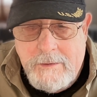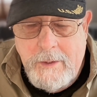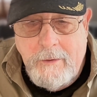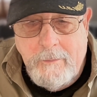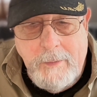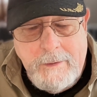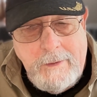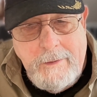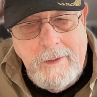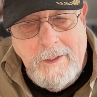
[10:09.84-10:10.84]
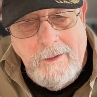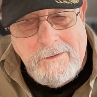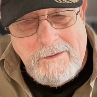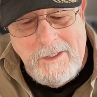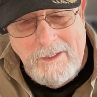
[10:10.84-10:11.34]
there, but
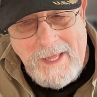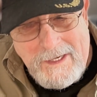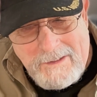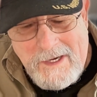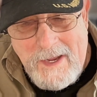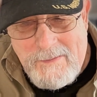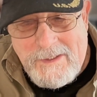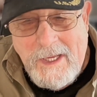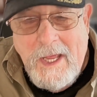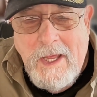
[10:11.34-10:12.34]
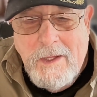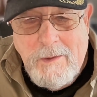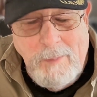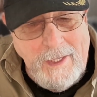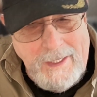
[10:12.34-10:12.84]
so a lot of times the
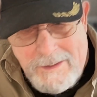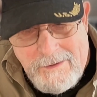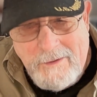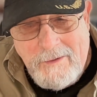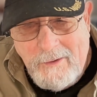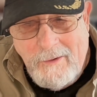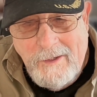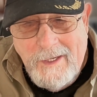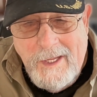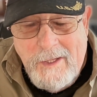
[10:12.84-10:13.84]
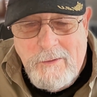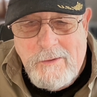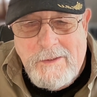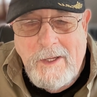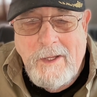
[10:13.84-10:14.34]
blade isn't there.
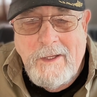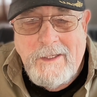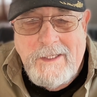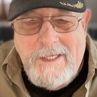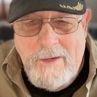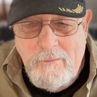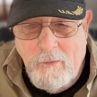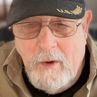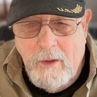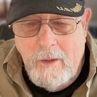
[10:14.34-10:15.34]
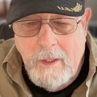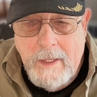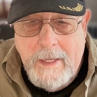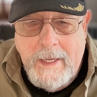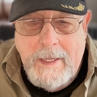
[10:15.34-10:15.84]
There's a tinfoil
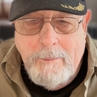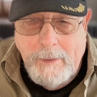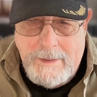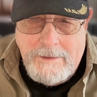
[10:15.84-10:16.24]
in place